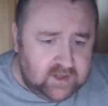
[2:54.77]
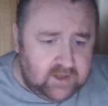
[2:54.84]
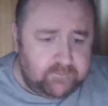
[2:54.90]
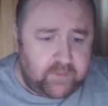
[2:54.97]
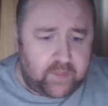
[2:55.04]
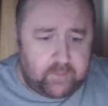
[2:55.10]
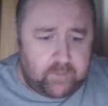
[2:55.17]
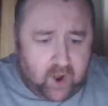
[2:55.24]

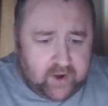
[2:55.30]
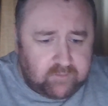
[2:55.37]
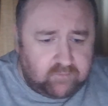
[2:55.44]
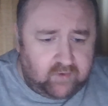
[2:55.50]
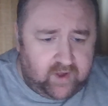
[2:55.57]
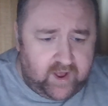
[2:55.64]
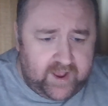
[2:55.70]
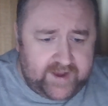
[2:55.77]
Now, the bottom
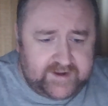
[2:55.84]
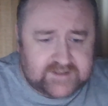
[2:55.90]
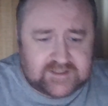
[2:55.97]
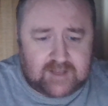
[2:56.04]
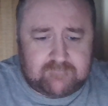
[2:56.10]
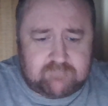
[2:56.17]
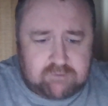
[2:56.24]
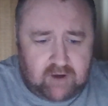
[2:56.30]
line is
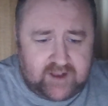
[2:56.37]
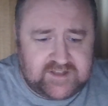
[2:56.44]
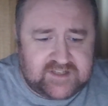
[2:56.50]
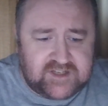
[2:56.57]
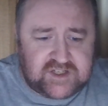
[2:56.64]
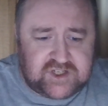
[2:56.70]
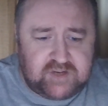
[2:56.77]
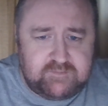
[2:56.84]
that
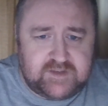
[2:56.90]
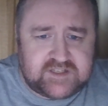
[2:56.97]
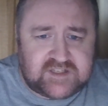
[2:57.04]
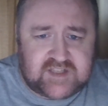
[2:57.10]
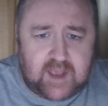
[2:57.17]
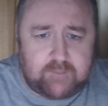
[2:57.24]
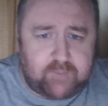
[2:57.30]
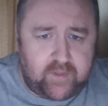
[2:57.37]
prices should be
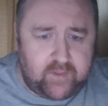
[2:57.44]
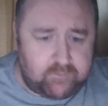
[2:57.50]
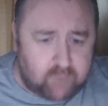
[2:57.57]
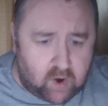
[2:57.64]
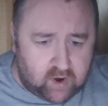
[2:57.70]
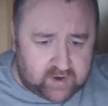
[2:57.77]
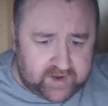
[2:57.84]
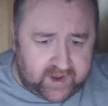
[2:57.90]
set by the
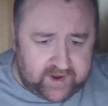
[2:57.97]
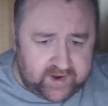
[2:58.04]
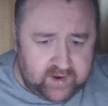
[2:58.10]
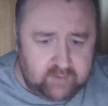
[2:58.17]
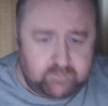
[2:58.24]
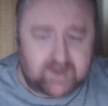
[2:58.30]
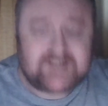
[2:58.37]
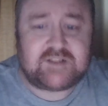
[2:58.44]
market,
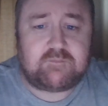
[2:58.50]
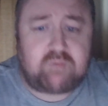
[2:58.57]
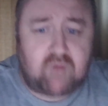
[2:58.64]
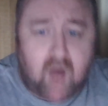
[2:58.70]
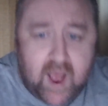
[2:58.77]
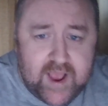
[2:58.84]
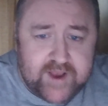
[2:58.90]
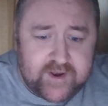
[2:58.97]
by
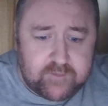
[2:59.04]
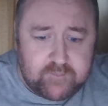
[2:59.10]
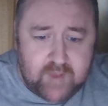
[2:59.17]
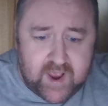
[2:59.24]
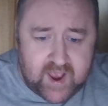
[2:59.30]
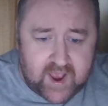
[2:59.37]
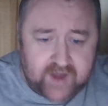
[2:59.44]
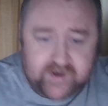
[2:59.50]
supply and
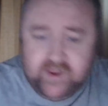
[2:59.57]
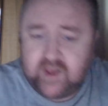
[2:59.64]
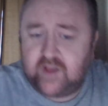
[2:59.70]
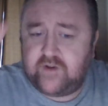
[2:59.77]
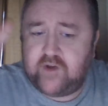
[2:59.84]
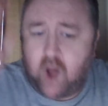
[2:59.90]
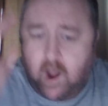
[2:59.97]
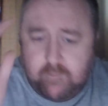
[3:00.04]
demand,
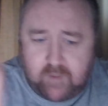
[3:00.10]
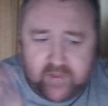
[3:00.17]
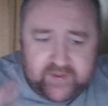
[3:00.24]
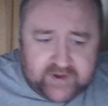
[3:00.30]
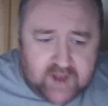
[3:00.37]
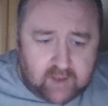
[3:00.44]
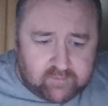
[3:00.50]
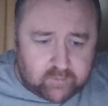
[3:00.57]
not by the
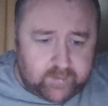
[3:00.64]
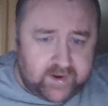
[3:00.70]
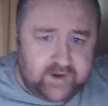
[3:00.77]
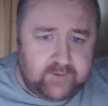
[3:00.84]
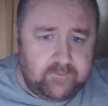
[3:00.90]
government.